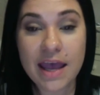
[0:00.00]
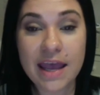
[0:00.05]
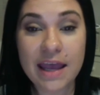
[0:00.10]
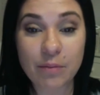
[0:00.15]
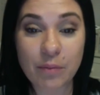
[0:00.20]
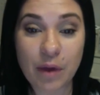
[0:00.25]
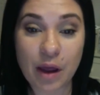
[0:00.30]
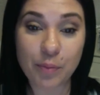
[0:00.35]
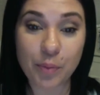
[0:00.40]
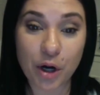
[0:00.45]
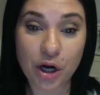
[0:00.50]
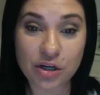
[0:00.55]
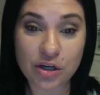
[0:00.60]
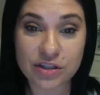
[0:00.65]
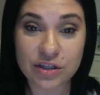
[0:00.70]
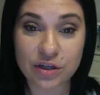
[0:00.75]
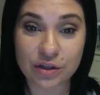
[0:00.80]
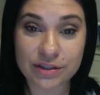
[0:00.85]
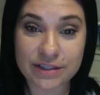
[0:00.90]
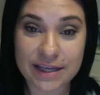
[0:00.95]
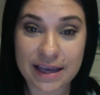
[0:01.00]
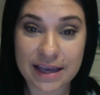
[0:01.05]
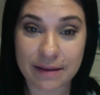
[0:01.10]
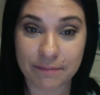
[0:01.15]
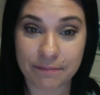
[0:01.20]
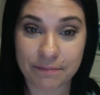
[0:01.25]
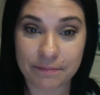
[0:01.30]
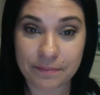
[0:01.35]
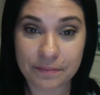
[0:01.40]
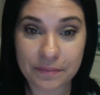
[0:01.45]
in my personal
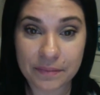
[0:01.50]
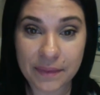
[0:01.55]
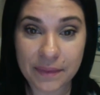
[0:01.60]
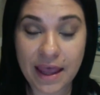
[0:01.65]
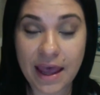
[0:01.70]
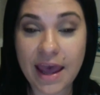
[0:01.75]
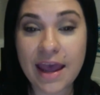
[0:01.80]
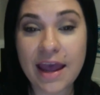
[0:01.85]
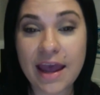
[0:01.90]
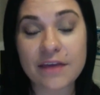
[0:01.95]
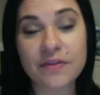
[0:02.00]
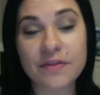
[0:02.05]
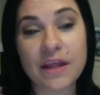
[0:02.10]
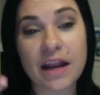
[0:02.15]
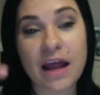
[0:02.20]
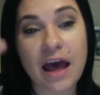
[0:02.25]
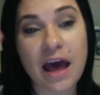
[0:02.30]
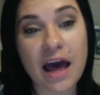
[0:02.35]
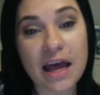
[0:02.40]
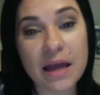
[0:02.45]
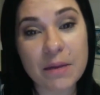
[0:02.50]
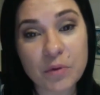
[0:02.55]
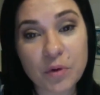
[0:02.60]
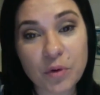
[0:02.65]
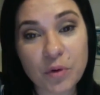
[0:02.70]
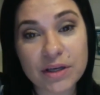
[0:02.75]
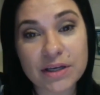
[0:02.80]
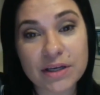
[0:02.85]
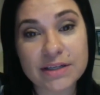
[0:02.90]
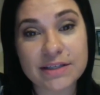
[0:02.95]
team. Okay, and then I'm
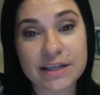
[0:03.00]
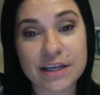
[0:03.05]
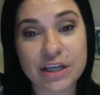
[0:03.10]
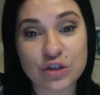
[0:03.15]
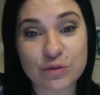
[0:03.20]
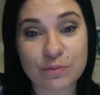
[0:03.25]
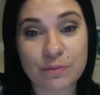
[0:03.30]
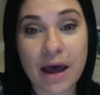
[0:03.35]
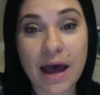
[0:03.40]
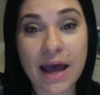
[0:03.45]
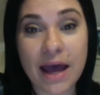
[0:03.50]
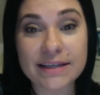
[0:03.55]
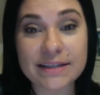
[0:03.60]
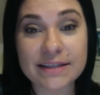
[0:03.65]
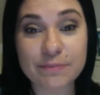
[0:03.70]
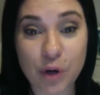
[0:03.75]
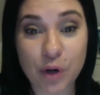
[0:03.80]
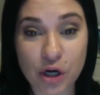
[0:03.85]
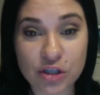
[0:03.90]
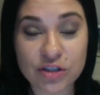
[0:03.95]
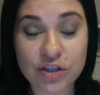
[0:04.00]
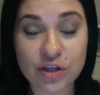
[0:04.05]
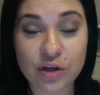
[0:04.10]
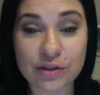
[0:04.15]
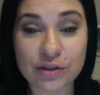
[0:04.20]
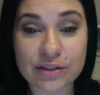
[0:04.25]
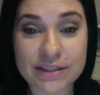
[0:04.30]
going to teach my personal